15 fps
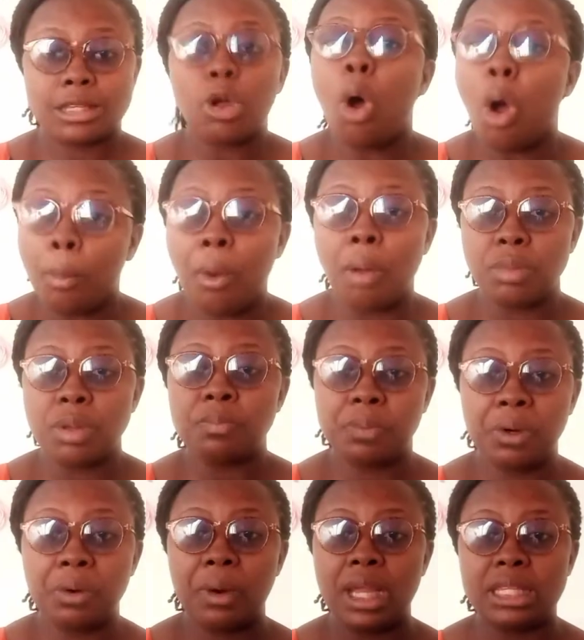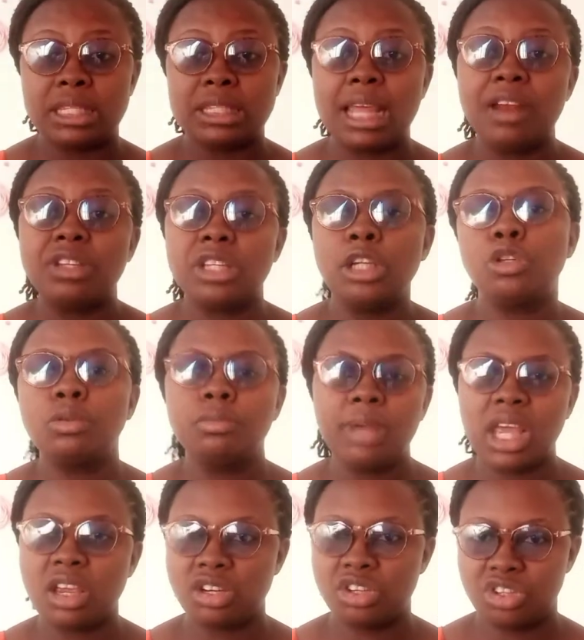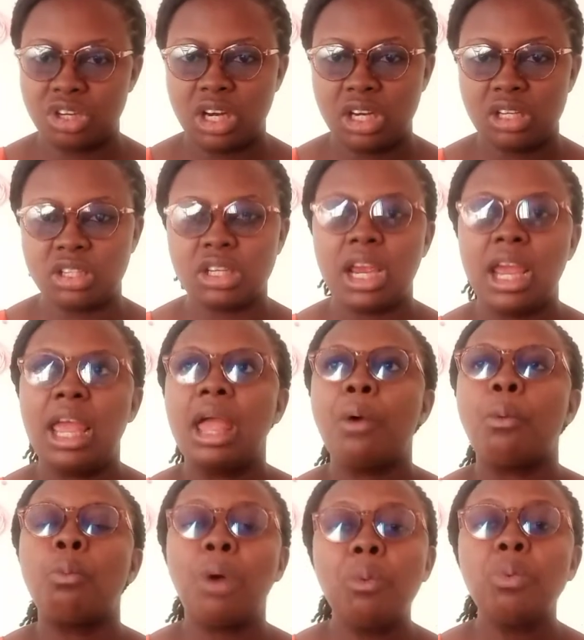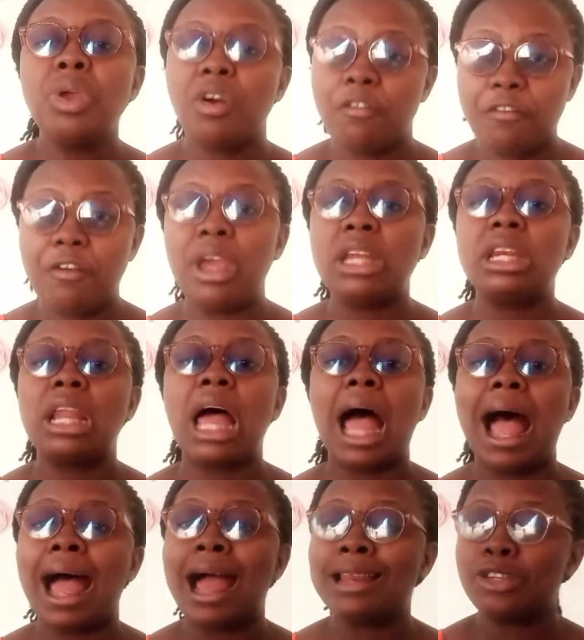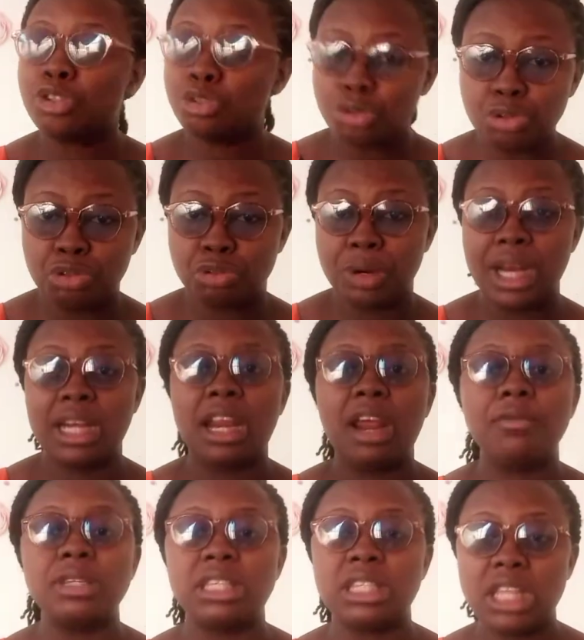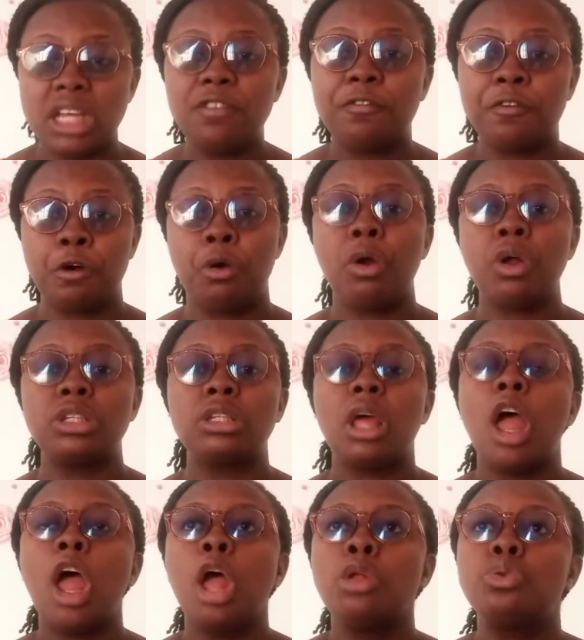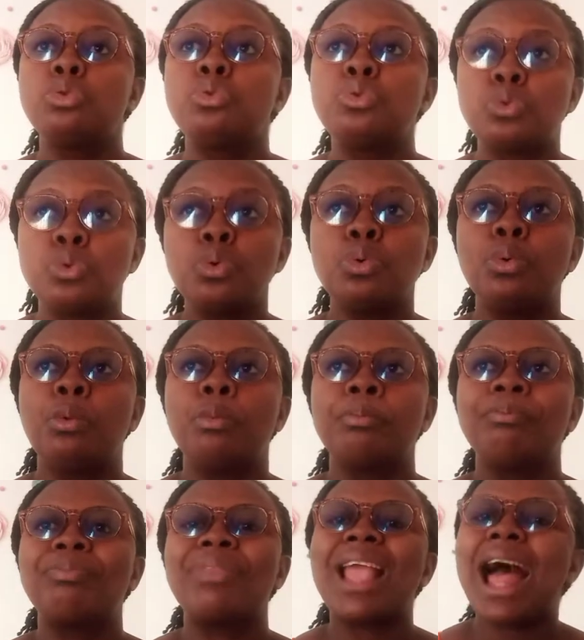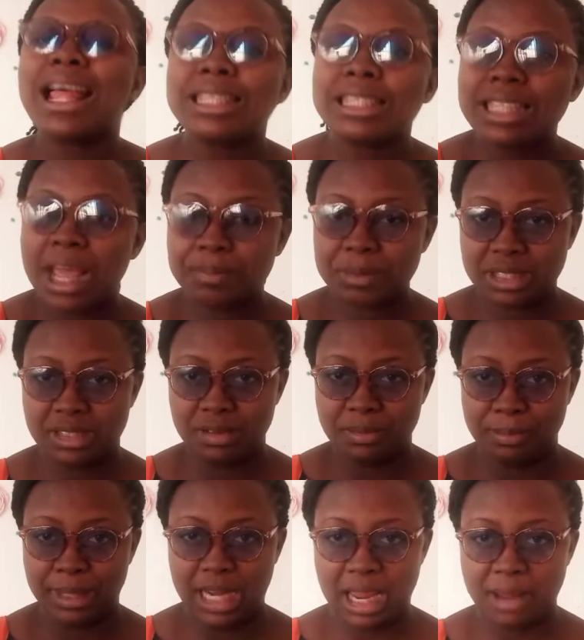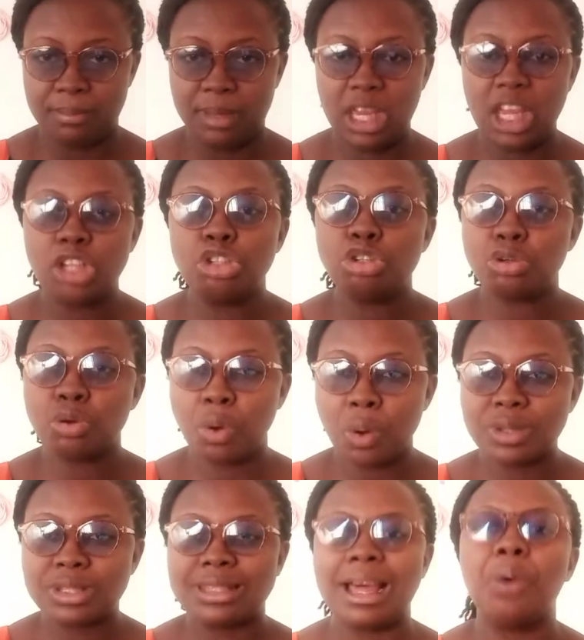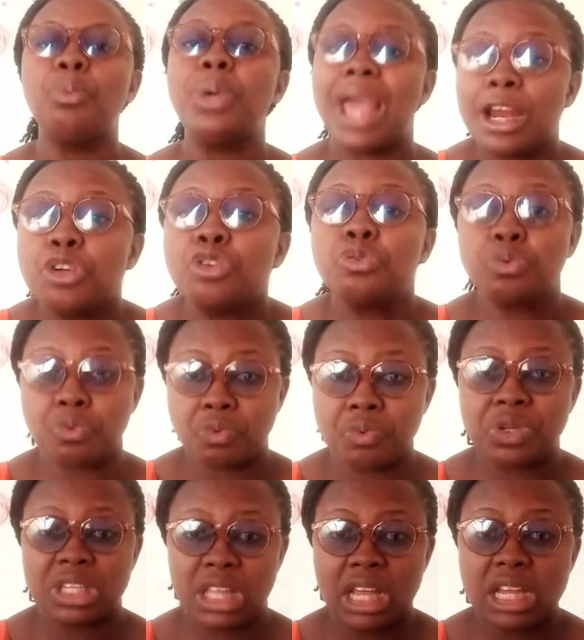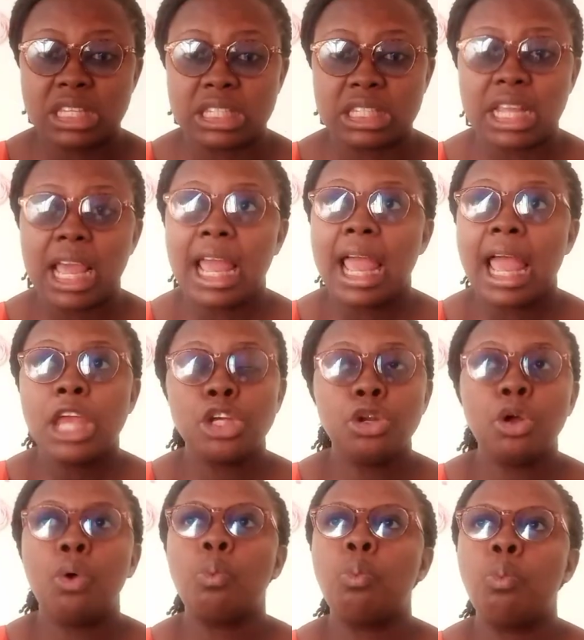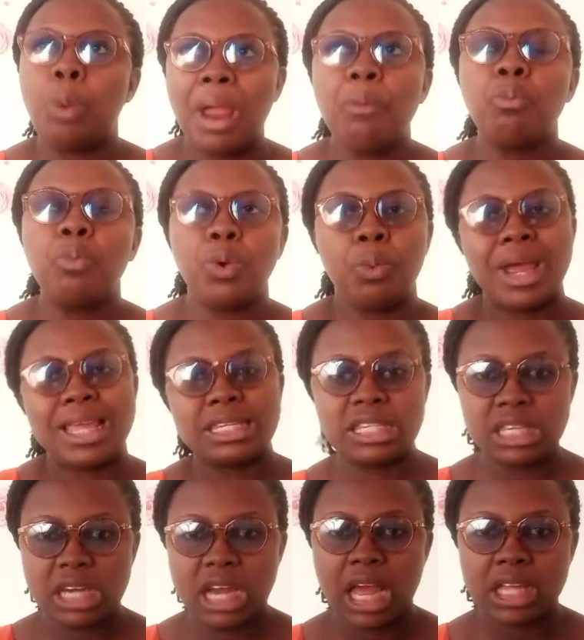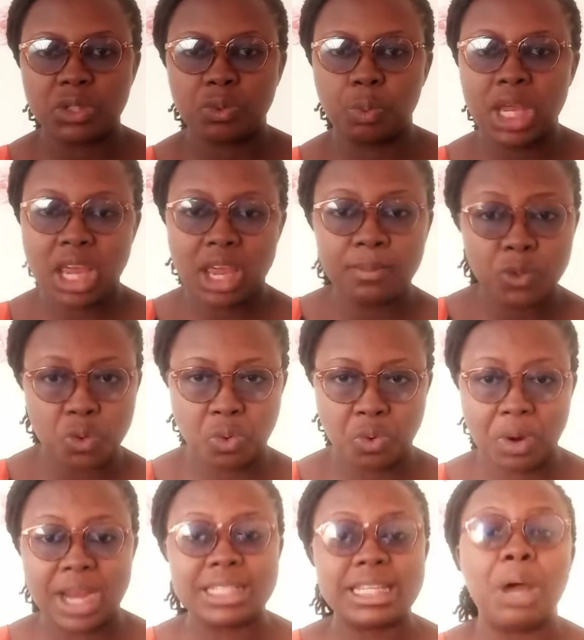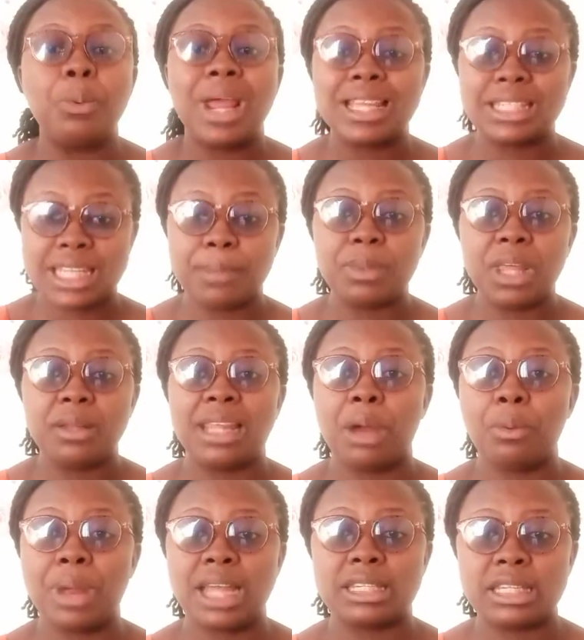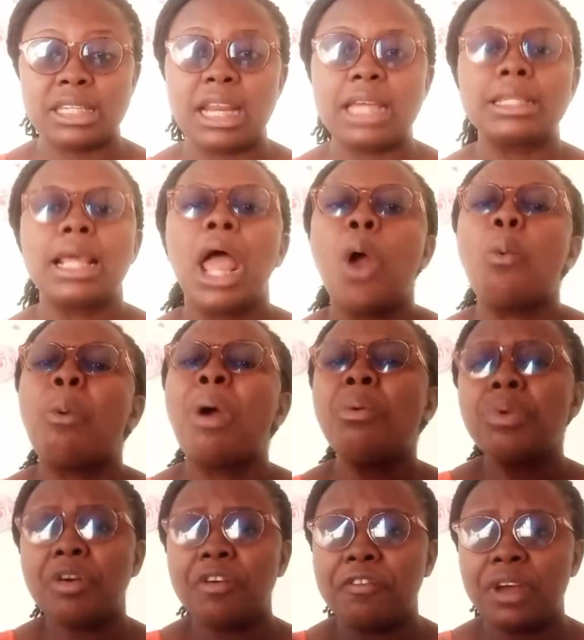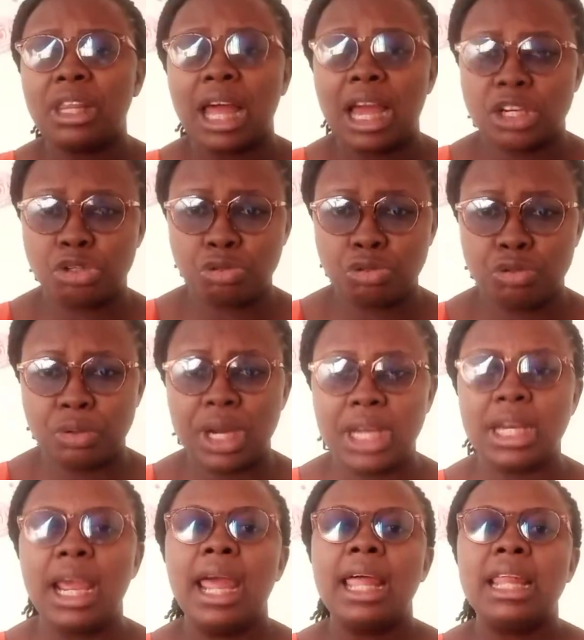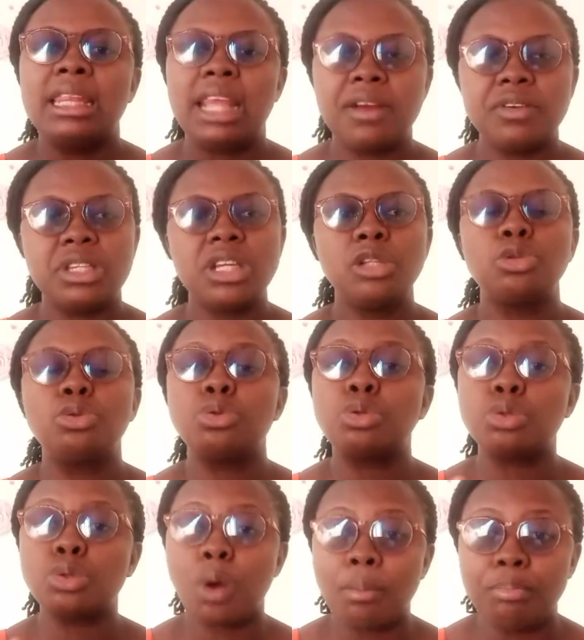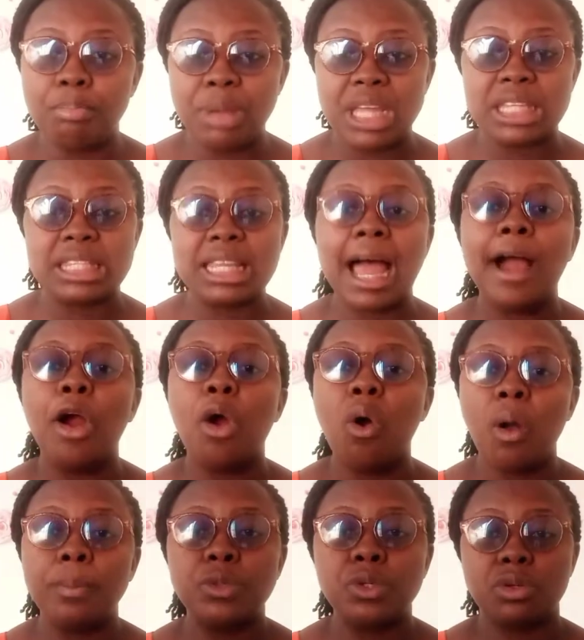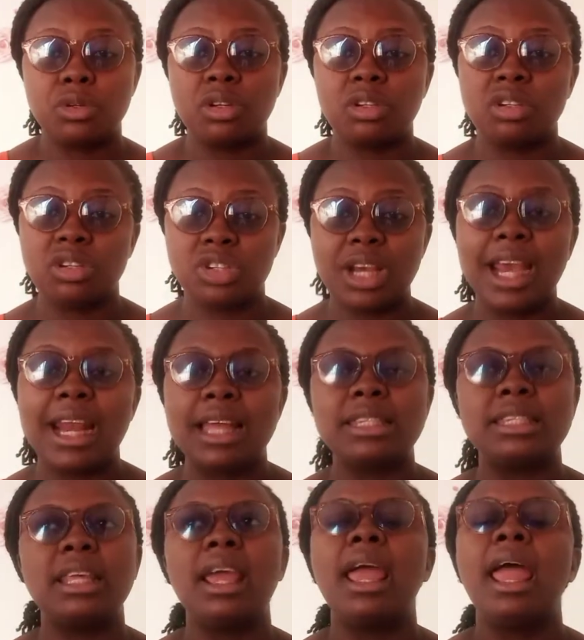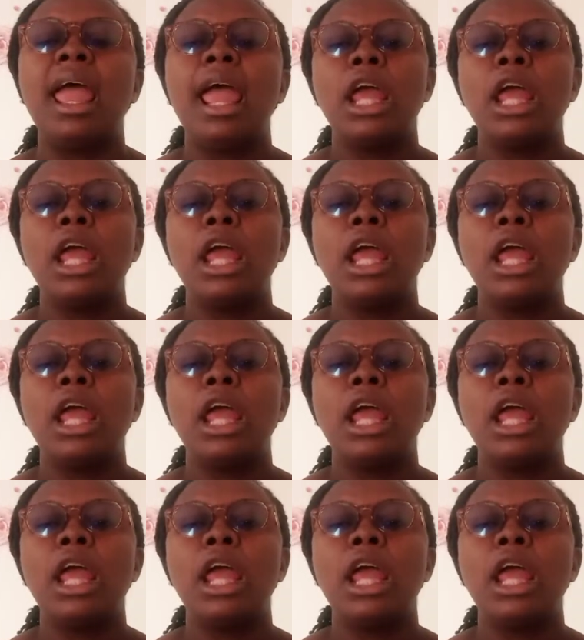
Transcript: upcoming parents, there is need to make a change. When we offend our children, there is need for us to accept the blame. It shows that we are true Christians. When we were sinners, we came to Christ and we accepted that we are sinners. When we offend our children, there is need to submit and come to such a child and say,